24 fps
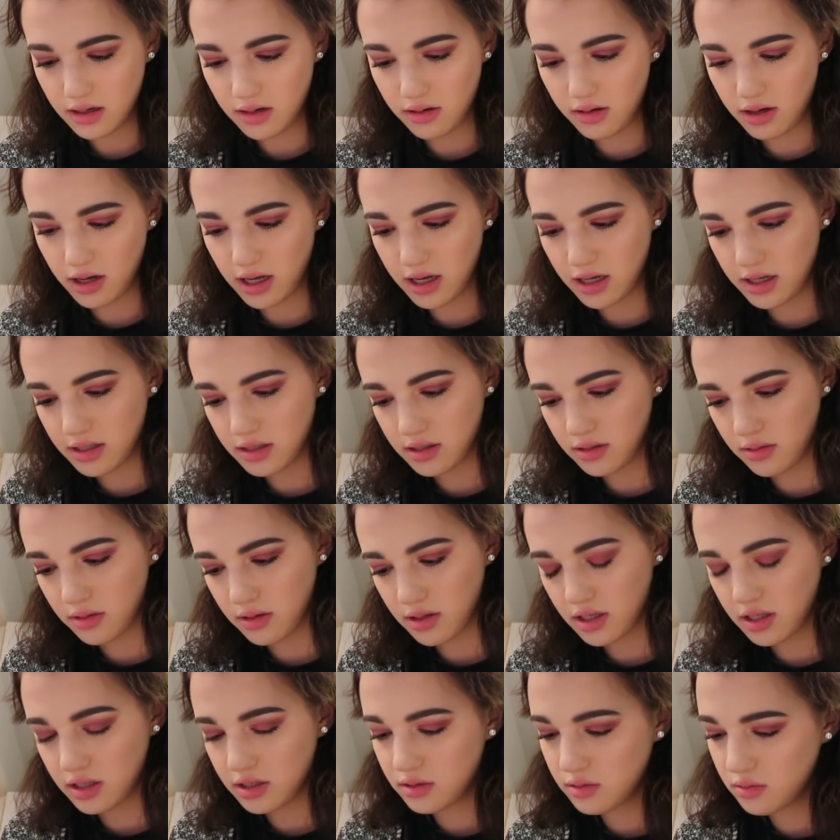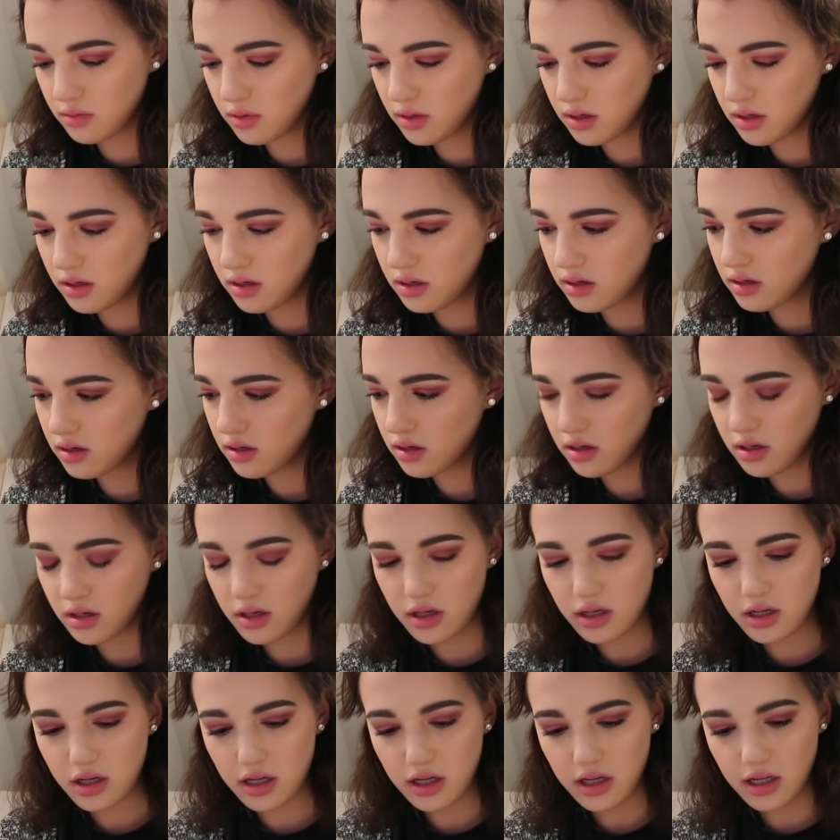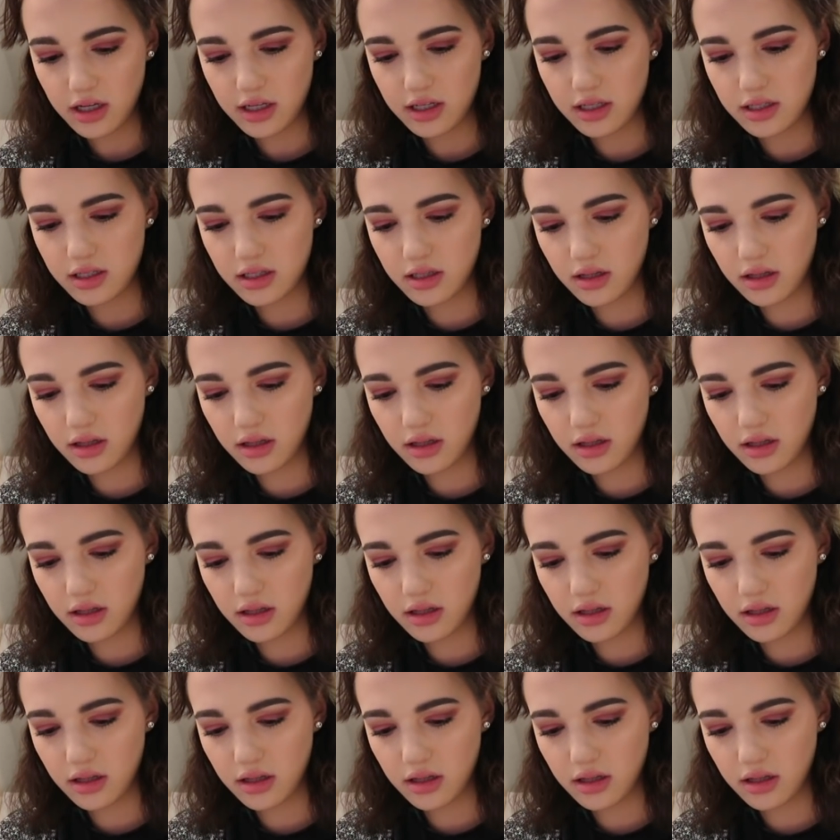Okay, so this one is